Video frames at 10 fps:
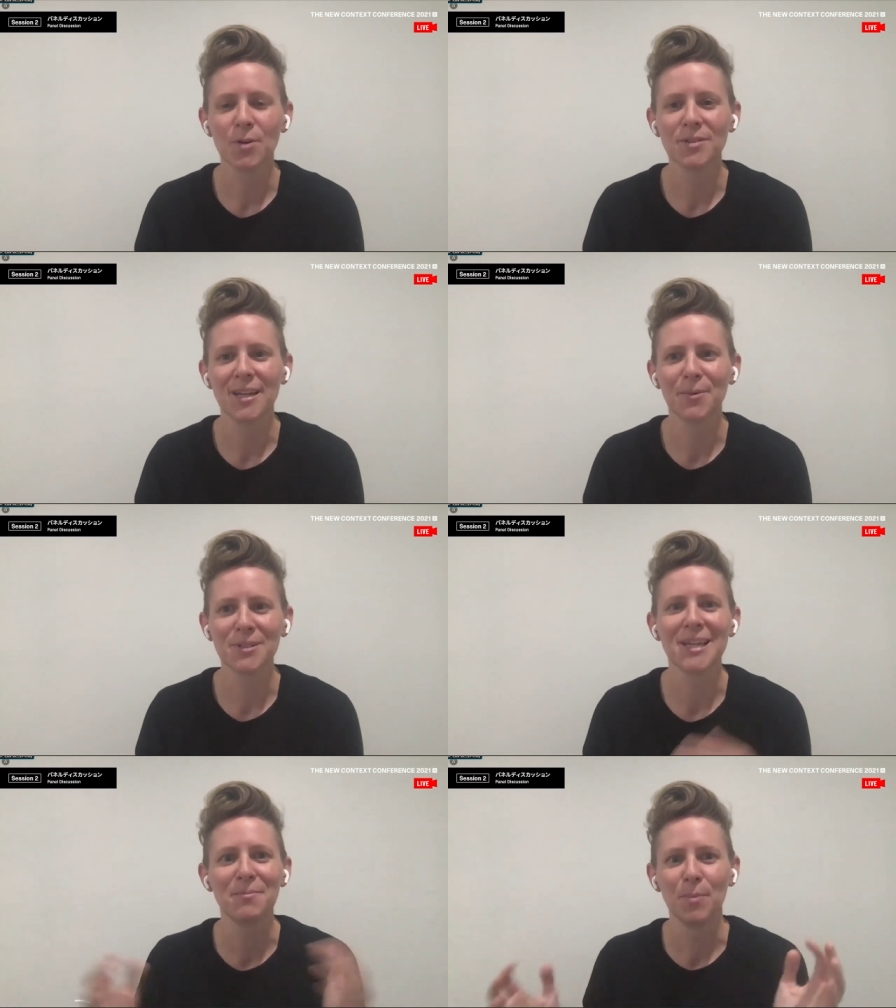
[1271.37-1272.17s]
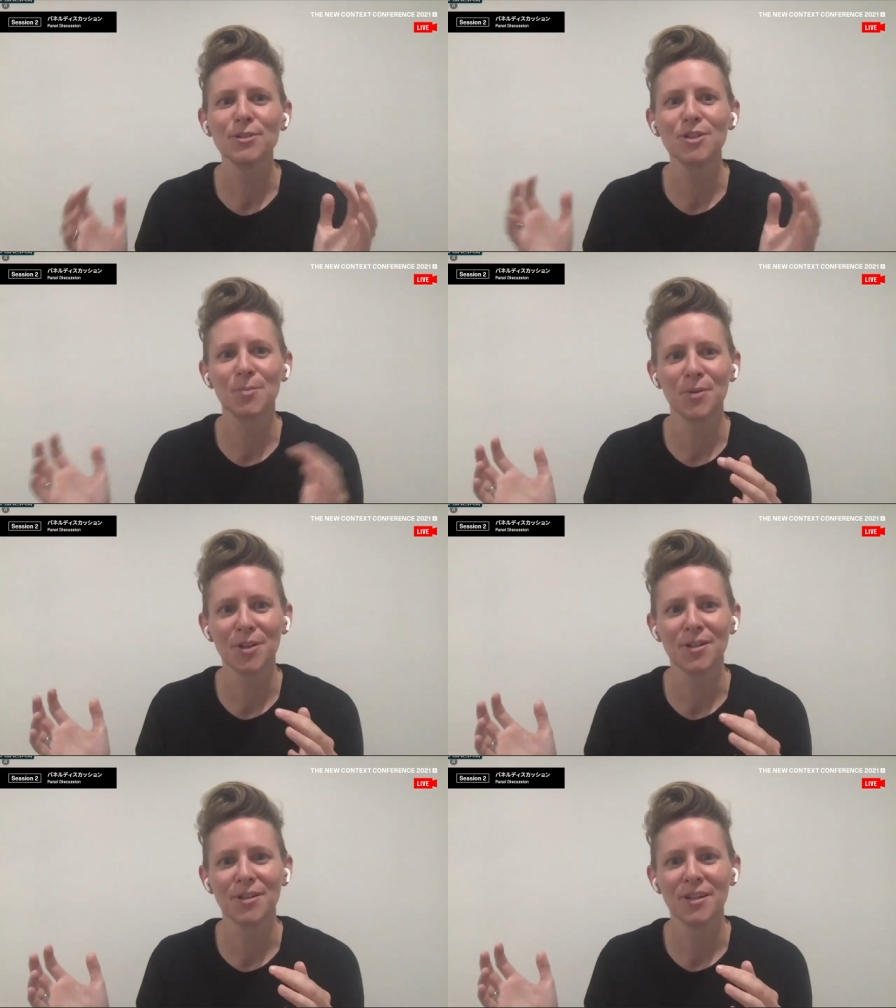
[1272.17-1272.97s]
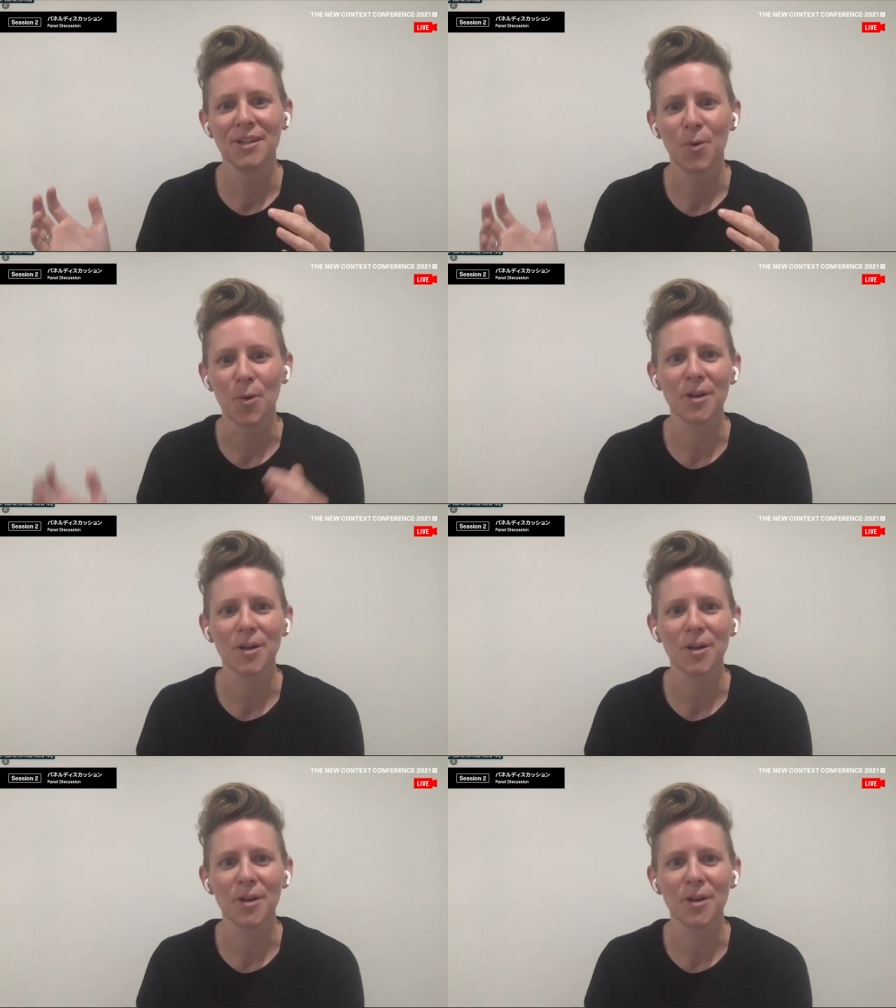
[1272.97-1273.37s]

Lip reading: will take multiple